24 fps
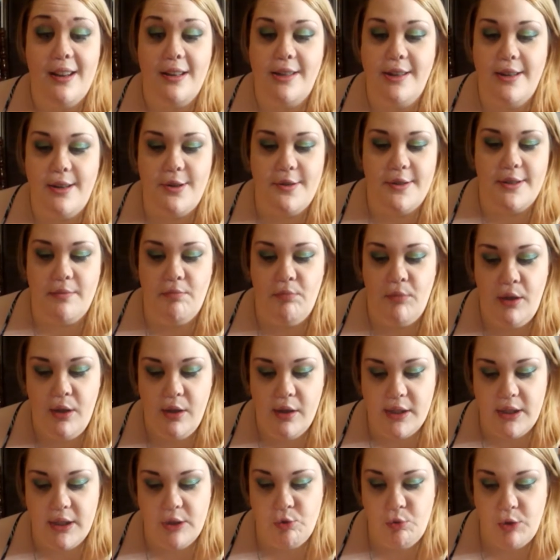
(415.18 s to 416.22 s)
to do some
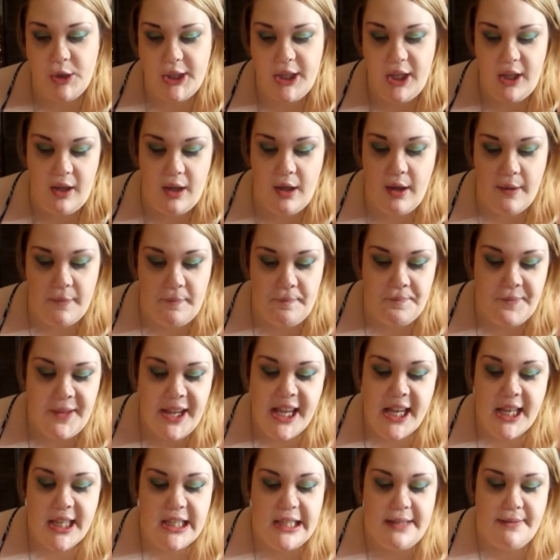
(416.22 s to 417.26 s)
looks with them,
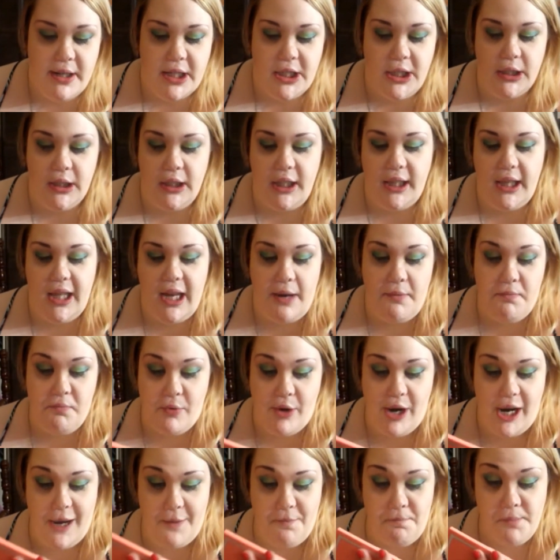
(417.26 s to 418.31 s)
especially that
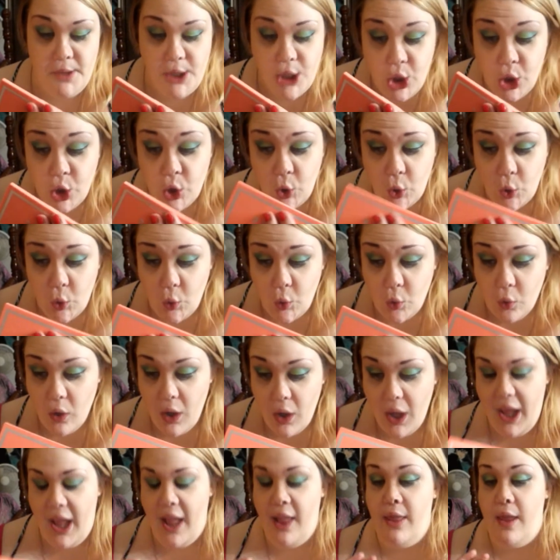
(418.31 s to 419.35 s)
bright blue
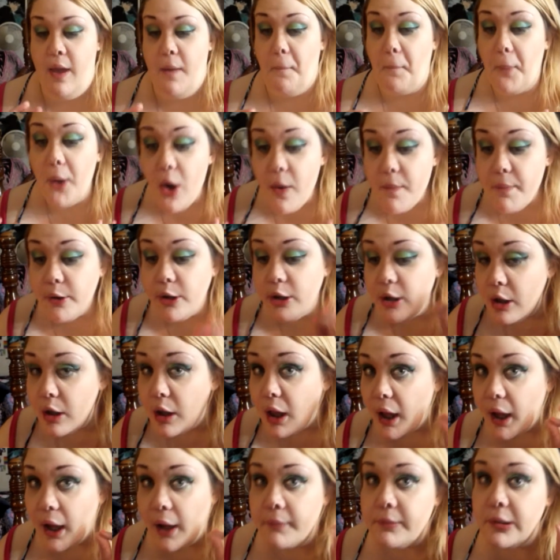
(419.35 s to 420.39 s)
and that purple.
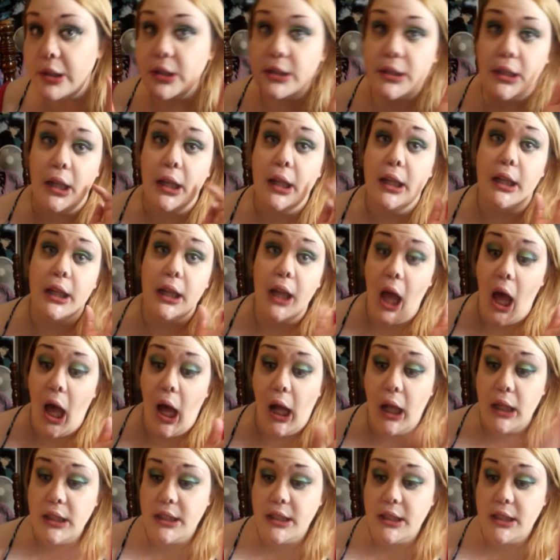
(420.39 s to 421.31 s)
I'm just like, yes,